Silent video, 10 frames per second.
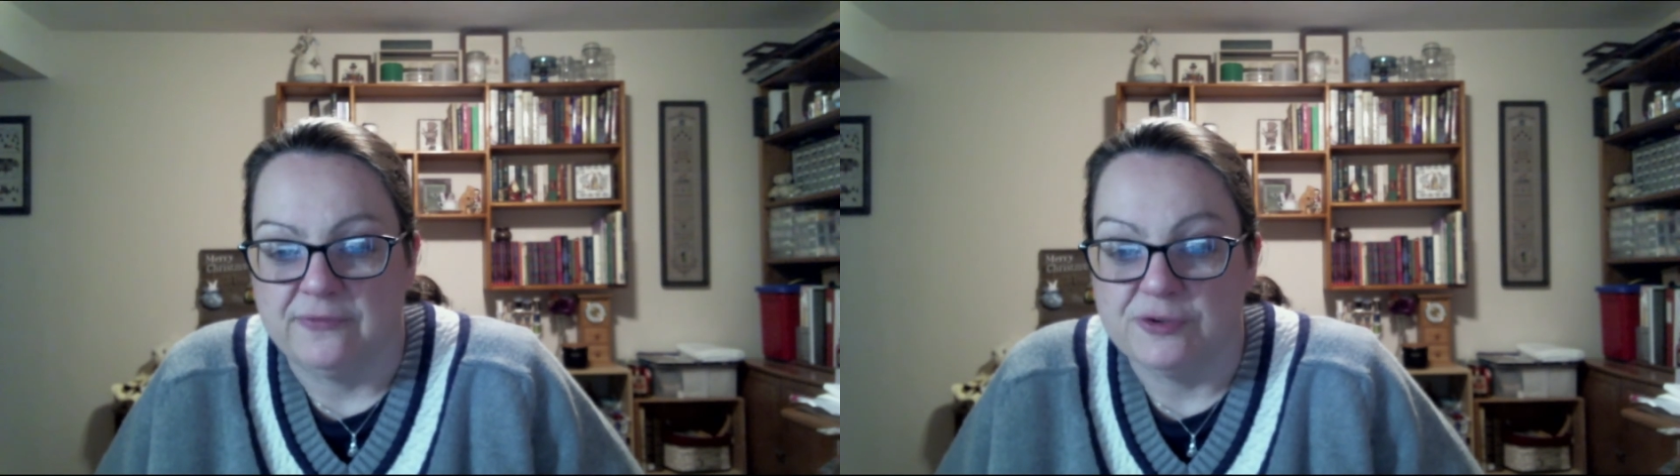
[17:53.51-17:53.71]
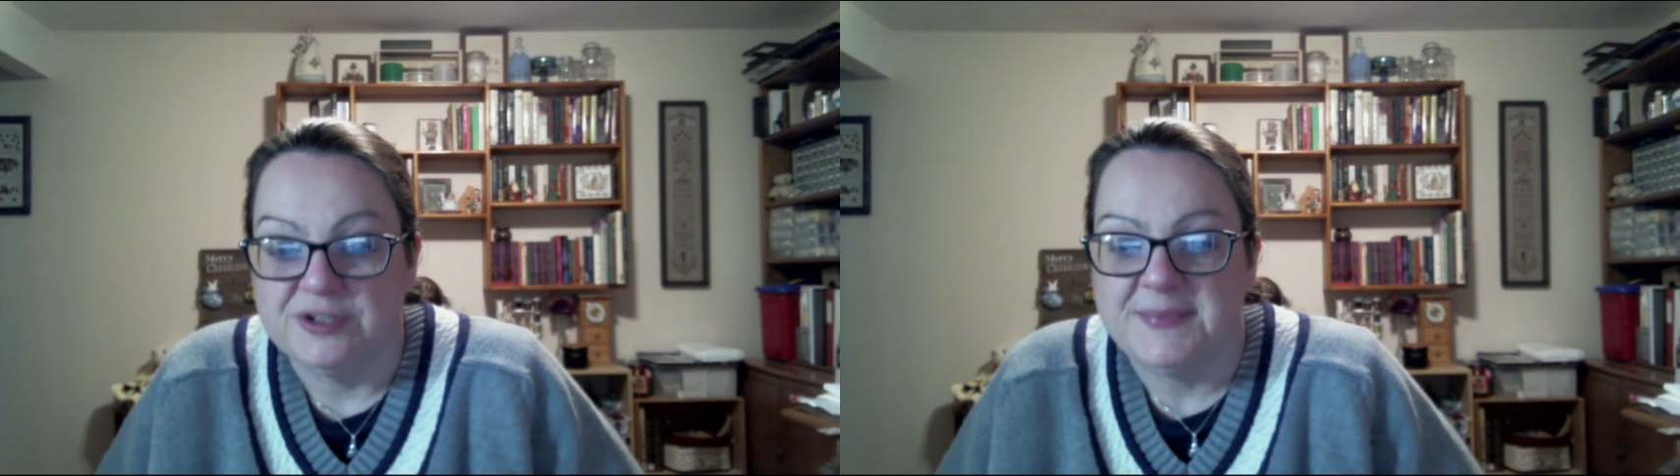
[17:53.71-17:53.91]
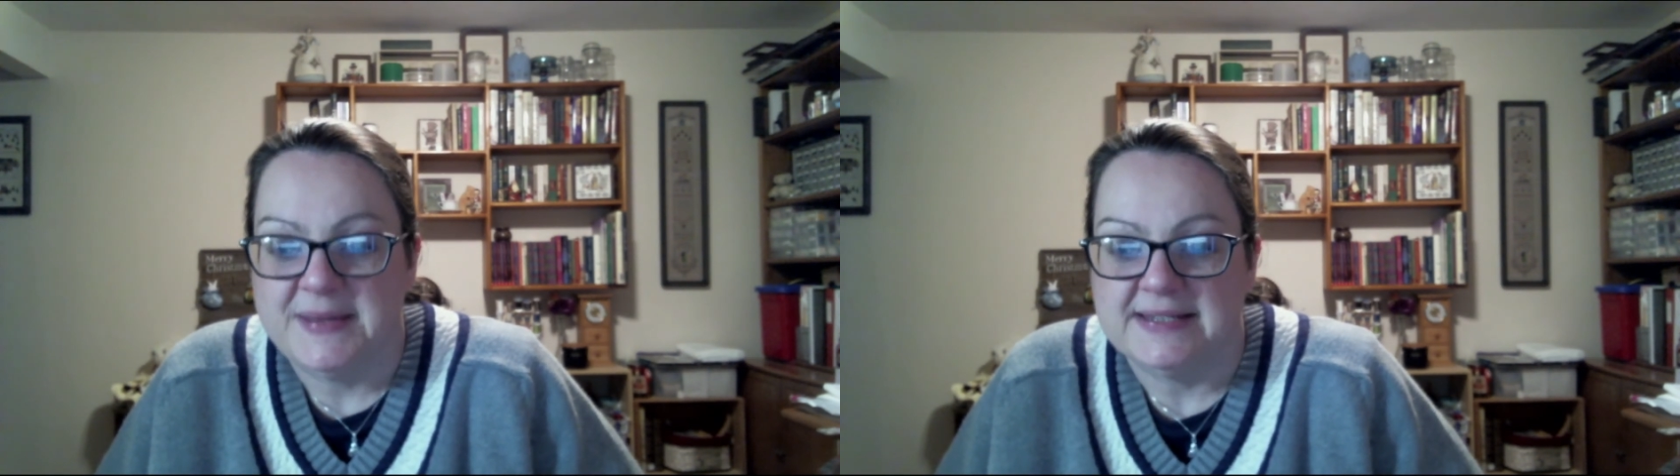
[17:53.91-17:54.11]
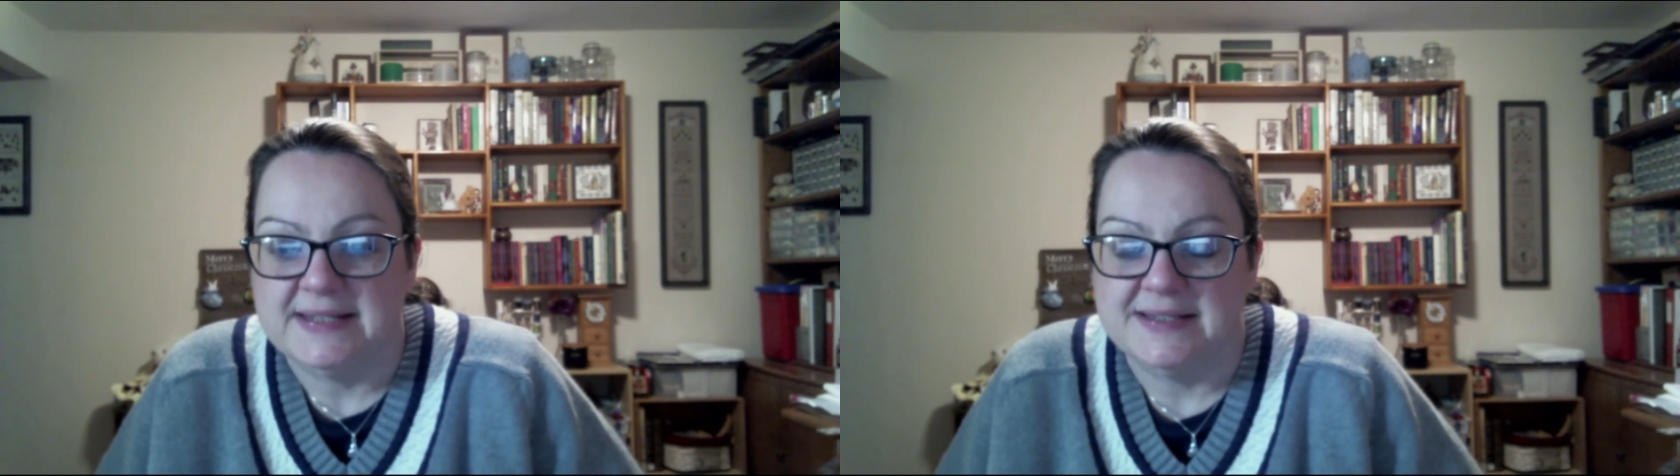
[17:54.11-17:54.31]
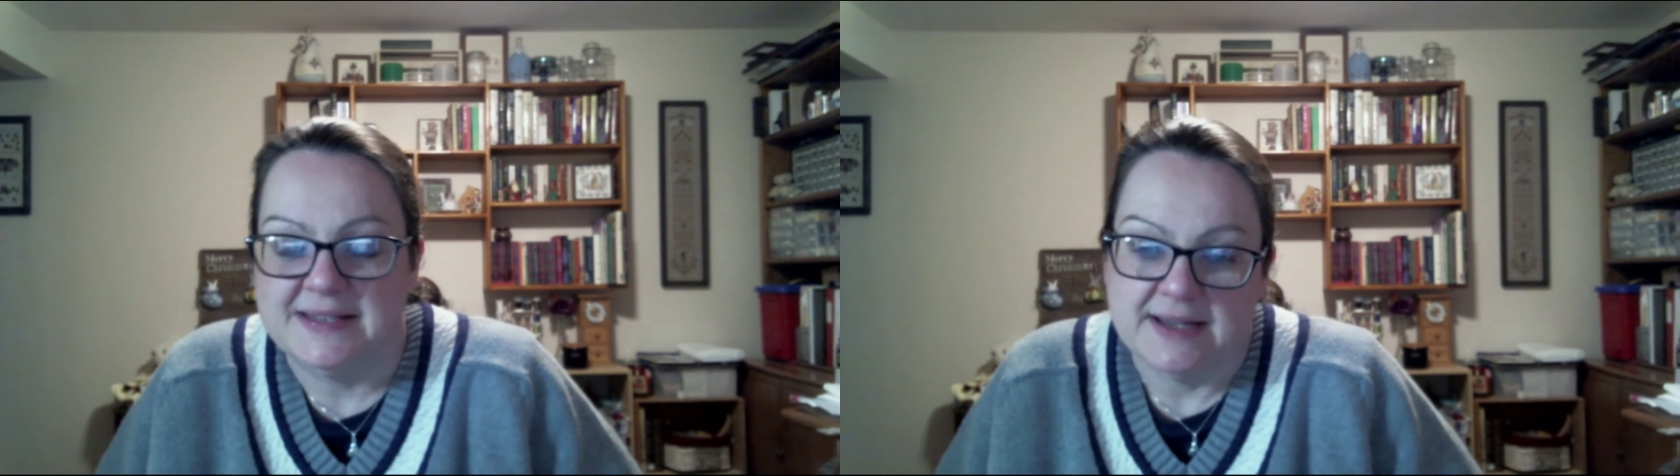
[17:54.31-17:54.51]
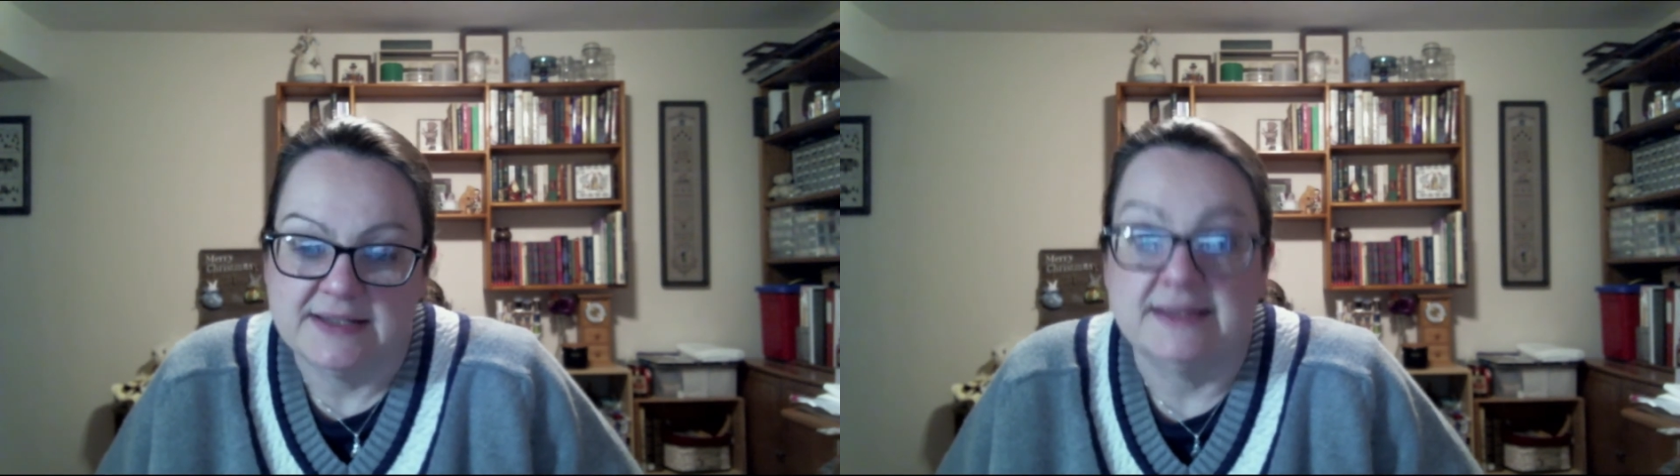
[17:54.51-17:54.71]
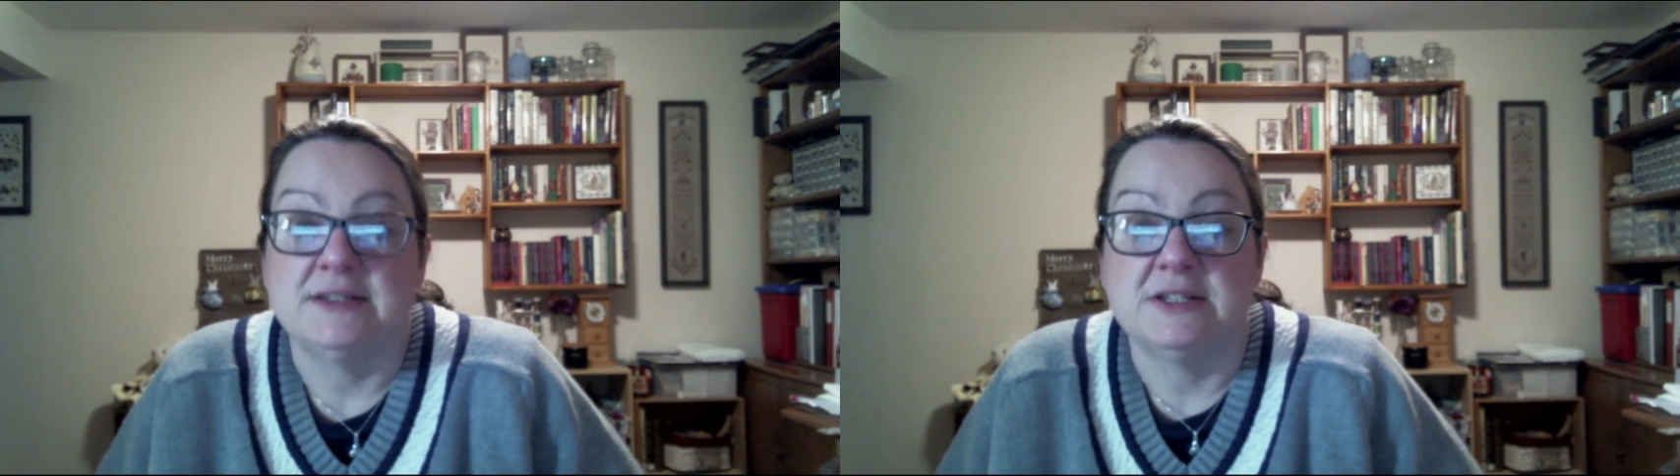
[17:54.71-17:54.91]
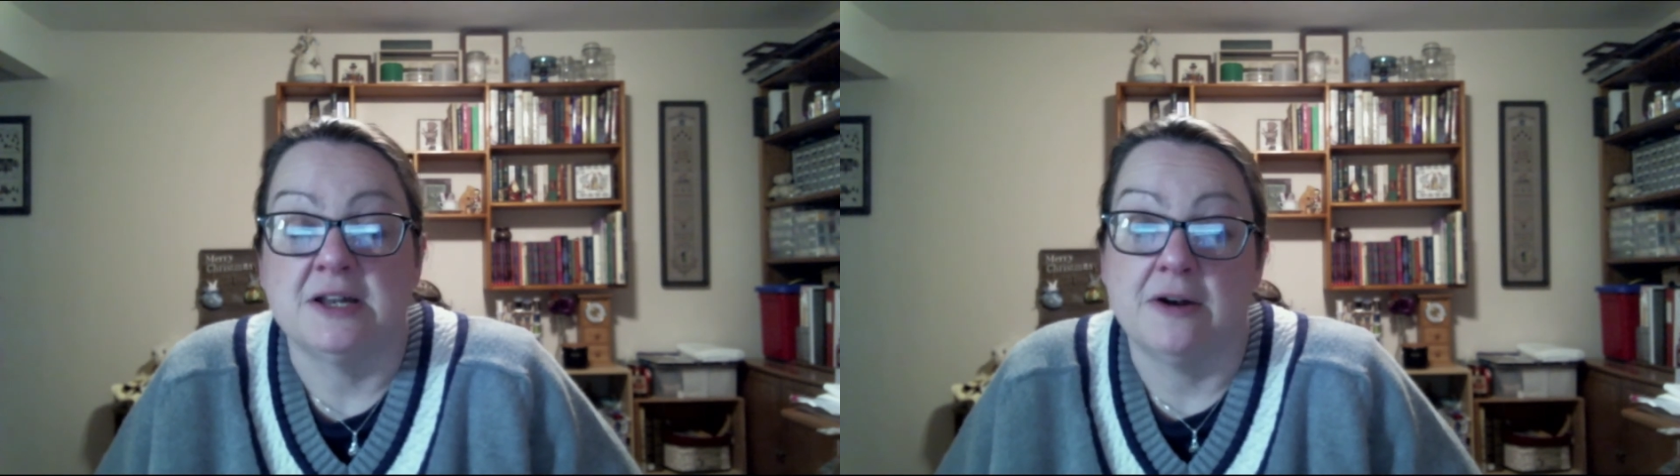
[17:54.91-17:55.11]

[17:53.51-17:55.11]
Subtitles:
first pieces that I stitched in